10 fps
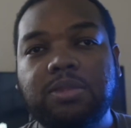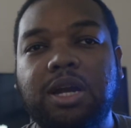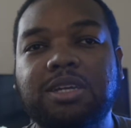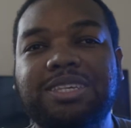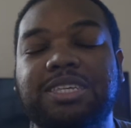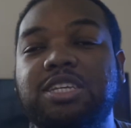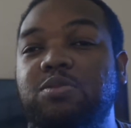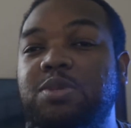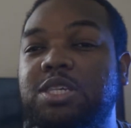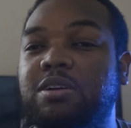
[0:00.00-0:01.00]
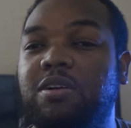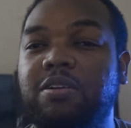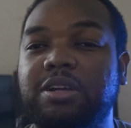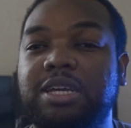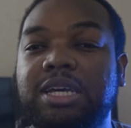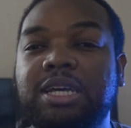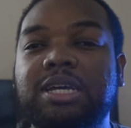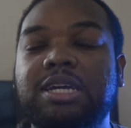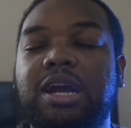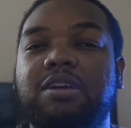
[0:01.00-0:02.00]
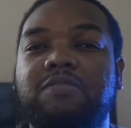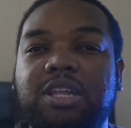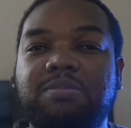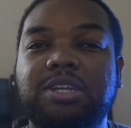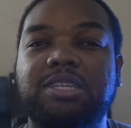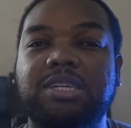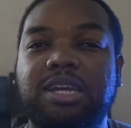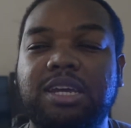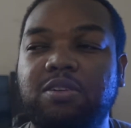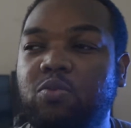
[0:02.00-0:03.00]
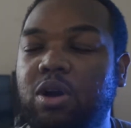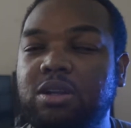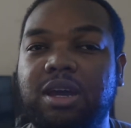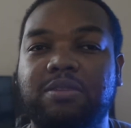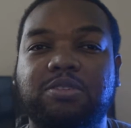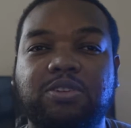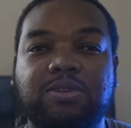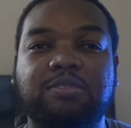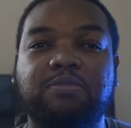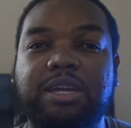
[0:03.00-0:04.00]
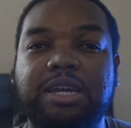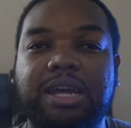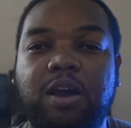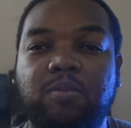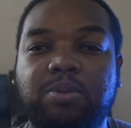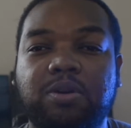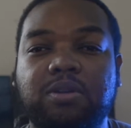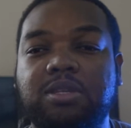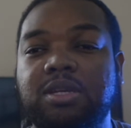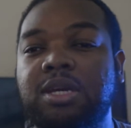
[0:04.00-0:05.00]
Us as humans are already kind of limited in what kind of strength we can output